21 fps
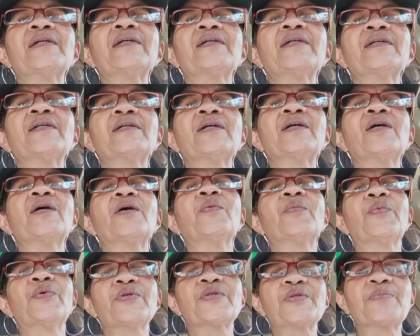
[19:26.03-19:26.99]
stomach
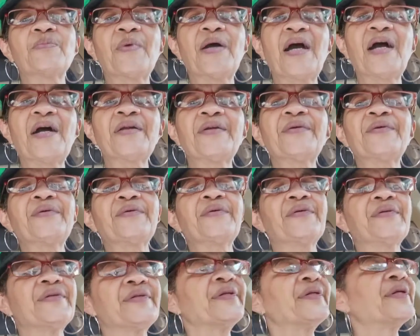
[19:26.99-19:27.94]
was madder
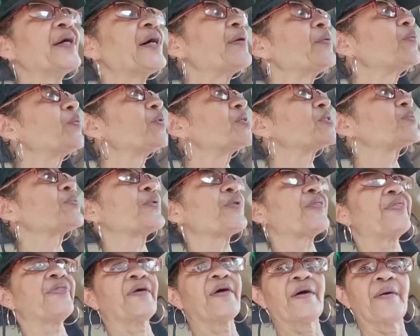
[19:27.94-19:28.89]
than I was
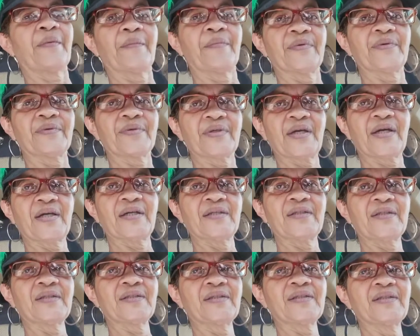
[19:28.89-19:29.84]
with them, okay?
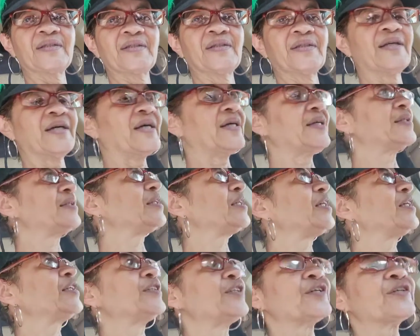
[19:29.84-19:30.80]
And
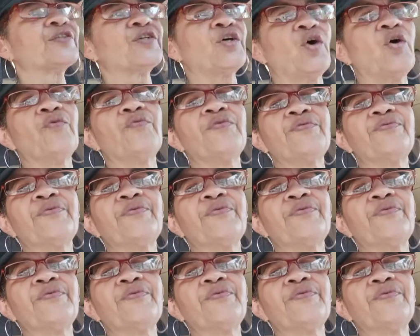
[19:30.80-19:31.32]
their COVID